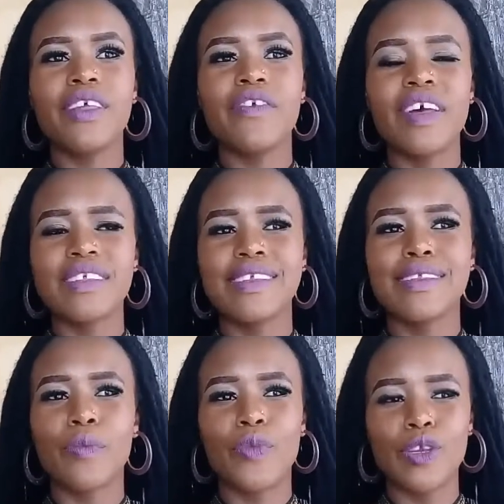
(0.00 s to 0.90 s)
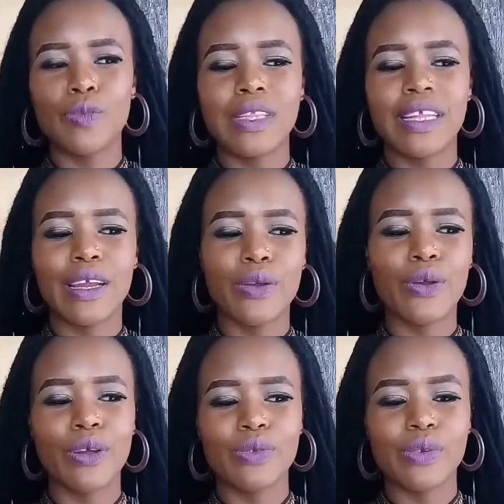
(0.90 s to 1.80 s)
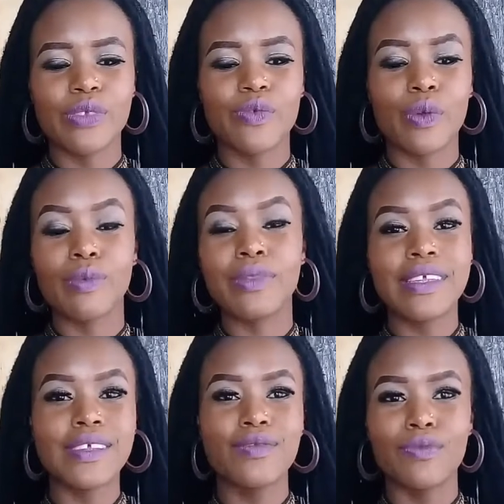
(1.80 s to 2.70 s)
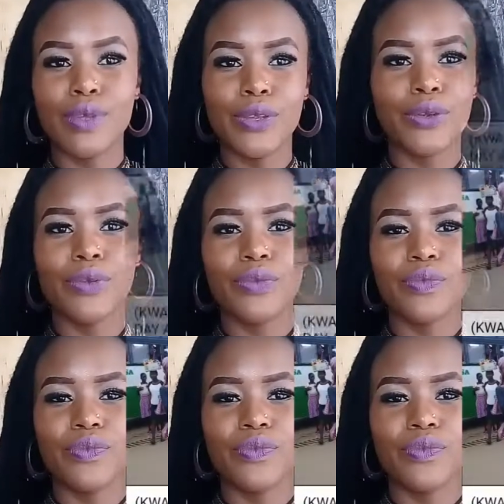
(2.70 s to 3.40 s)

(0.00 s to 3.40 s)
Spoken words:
the first disappointment that I got was from this video,